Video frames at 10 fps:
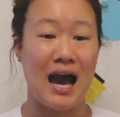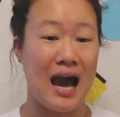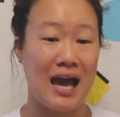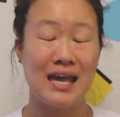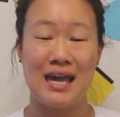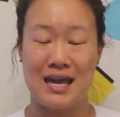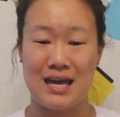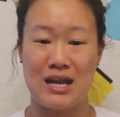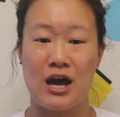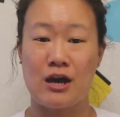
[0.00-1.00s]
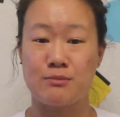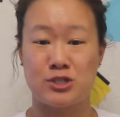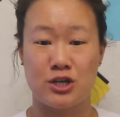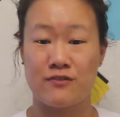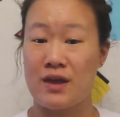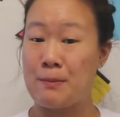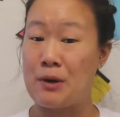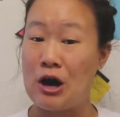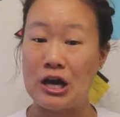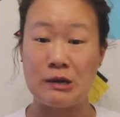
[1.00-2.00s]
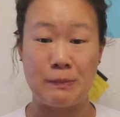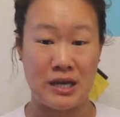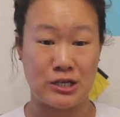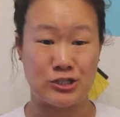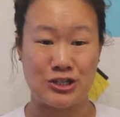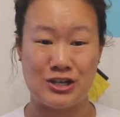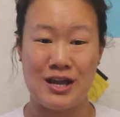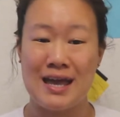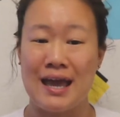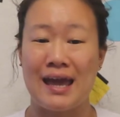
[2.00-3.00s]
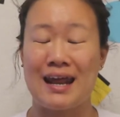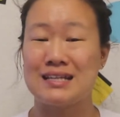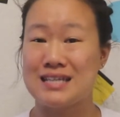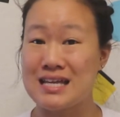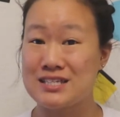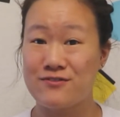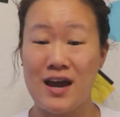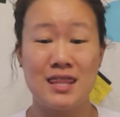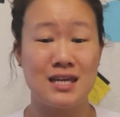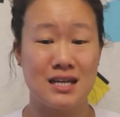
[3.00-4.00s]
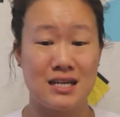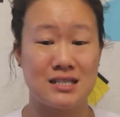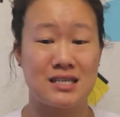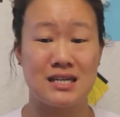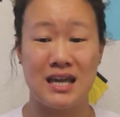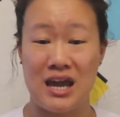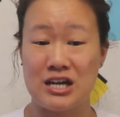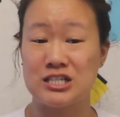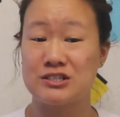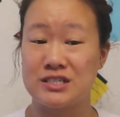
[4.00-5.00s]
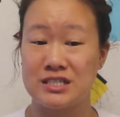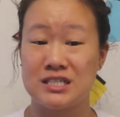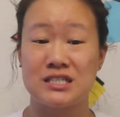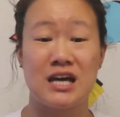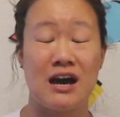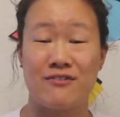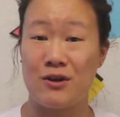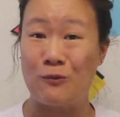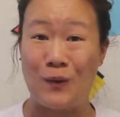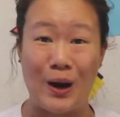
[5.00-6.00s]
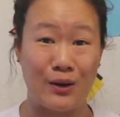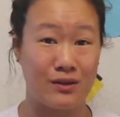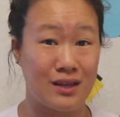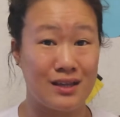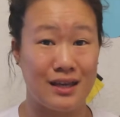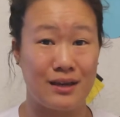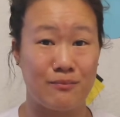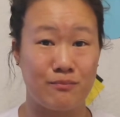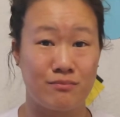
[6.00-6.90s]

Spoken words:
I can observe a pond picture and identify the needs and characteristics of a water lily.